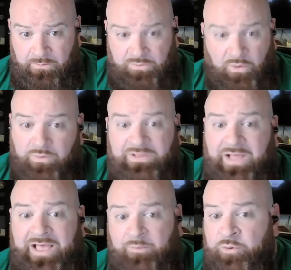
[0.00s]
Don't
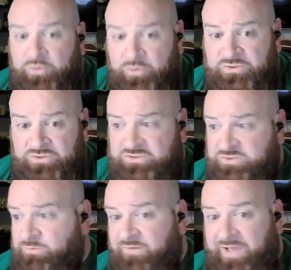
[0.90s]
rely on producers
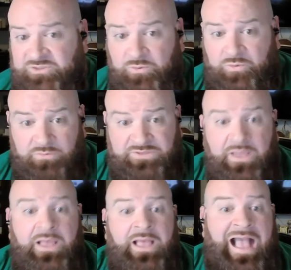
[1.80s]
to provide you with quotes.
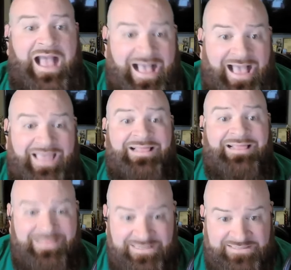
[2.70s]
I
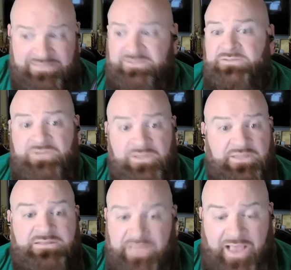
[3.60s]
listened to
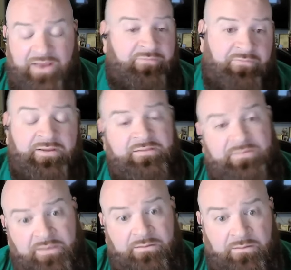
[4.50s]
the entire fucking
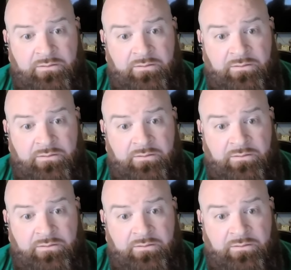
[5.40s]
thing.